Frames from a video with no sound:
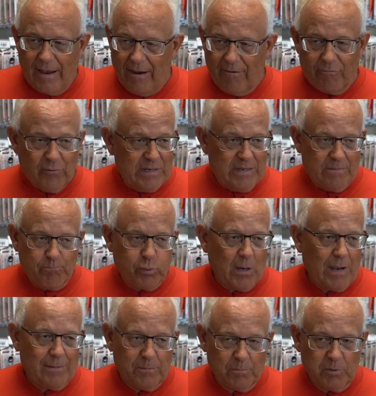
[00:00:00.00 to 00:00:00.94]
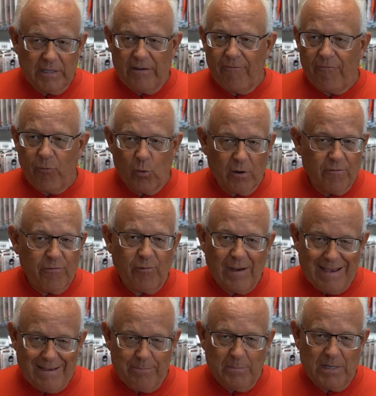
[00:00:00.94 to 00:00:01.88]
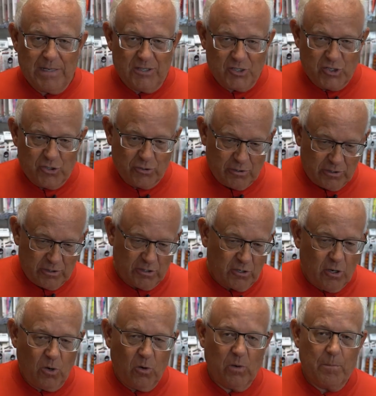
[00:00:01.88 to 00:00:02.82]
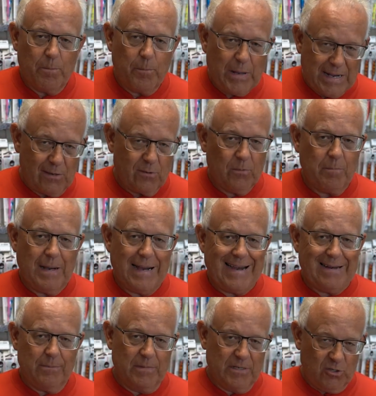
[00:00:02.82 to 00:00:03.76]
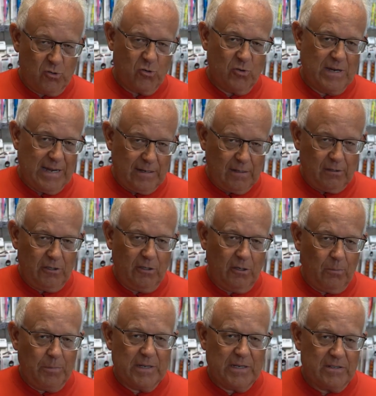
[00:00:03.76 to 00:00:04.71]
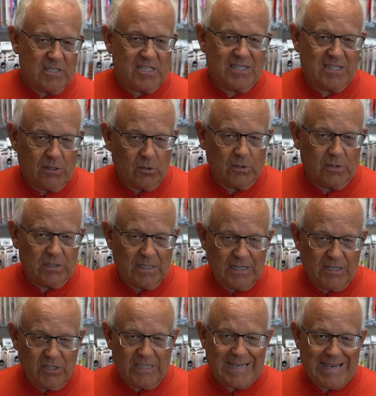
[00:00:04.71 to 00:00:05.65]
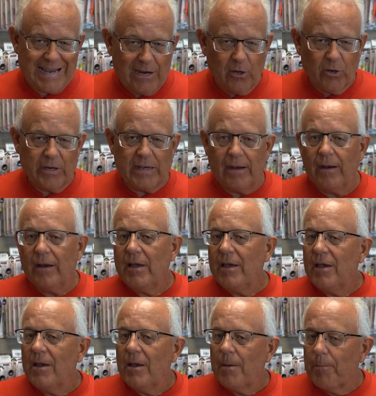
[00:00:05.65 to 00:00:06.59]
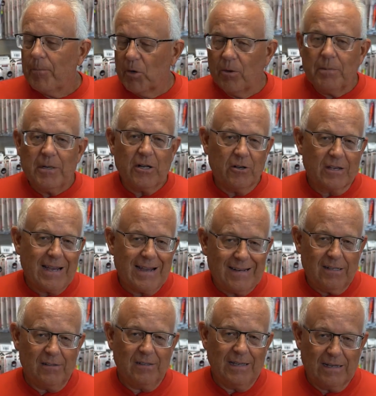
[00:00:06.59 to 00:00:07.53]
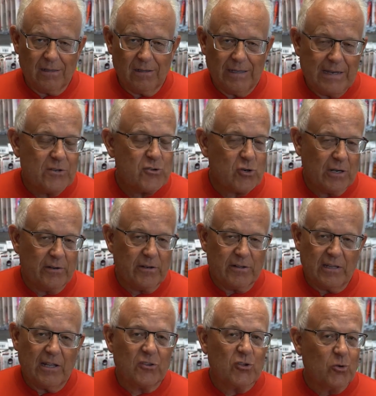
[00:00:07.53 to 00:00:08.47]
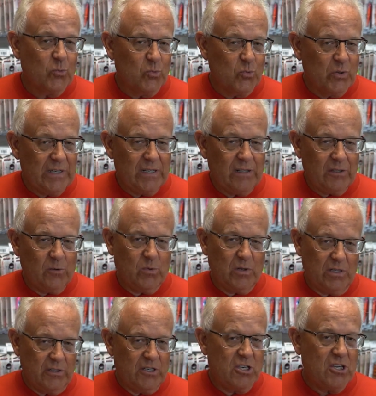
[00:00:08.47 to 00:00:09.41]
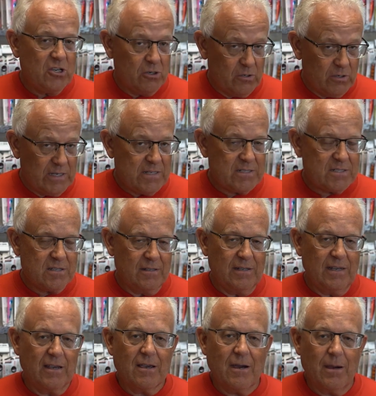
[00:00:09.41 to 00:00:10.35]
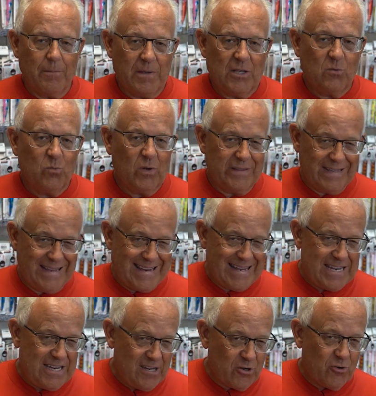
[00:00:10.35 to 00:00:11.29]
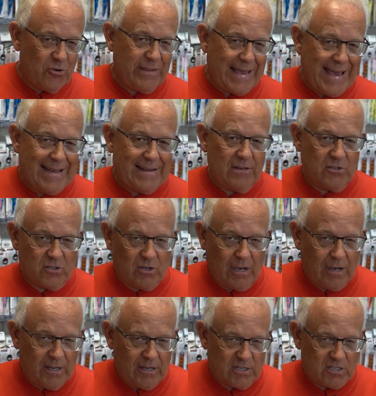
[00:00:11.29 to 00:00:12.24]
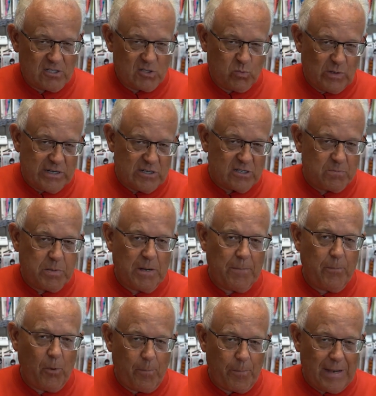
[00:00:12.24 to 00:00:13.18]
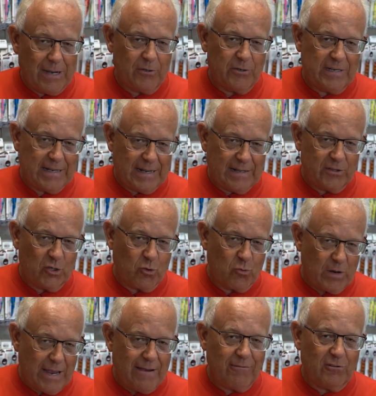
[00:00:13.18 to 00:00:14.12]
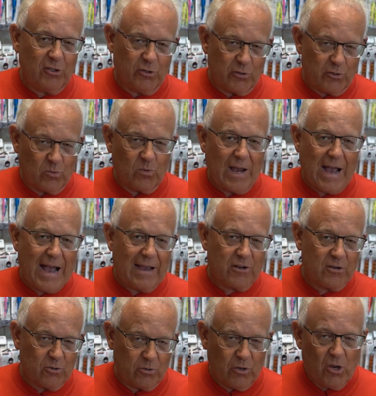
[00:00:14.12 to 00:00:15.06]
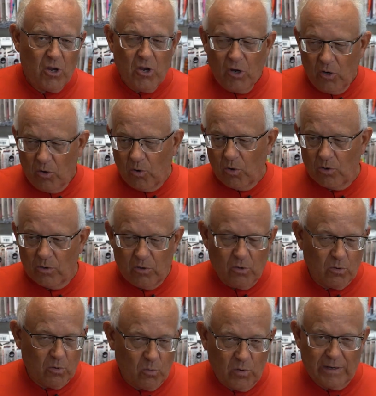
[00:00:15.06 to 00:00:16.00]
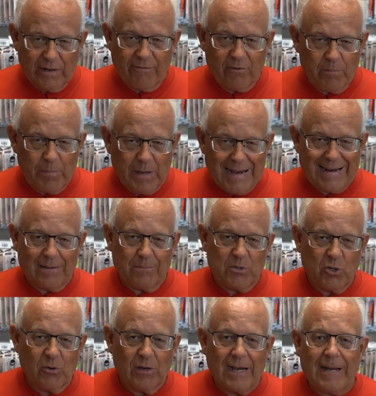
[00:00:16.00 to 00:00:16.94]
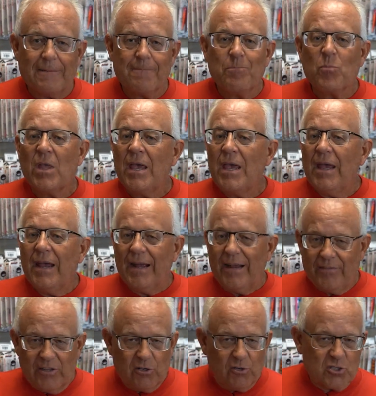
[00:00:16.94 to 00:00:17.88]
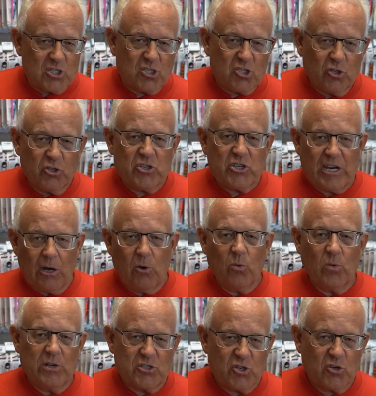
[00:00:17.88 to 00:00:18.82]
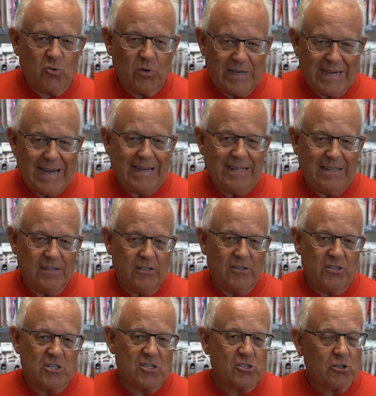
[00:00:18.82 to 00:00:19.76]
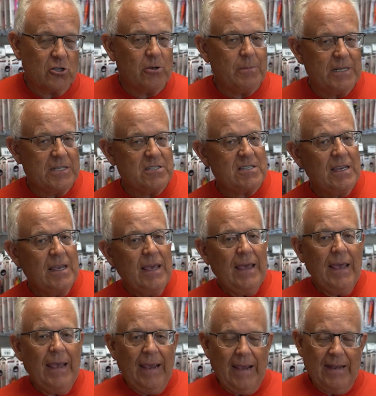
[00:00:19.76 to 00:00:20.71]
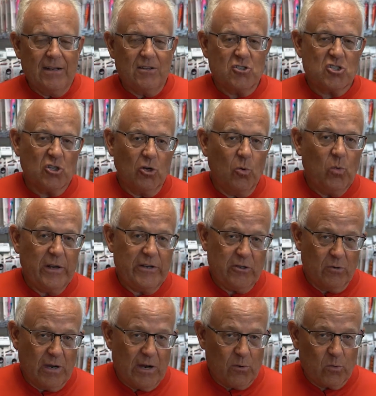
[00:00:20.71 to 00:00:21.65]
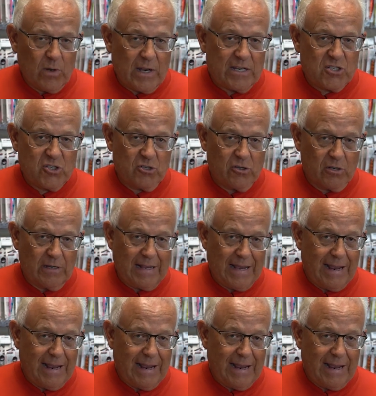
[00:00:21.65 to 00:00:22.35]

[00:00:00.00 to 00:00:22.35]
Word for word: every probably four or five minutes, you're gonna go and pound bottom and create a little bit of silt in the area. Burbot are kind of like lake trout in that they're really, really curious, and they come in when they hear that uh, Swedish pimple pounding on the gravel or the rock or Or, or whatever bottom you're on, and they'll search out what's creating the disturbance. And so when you're at rest, you're gonna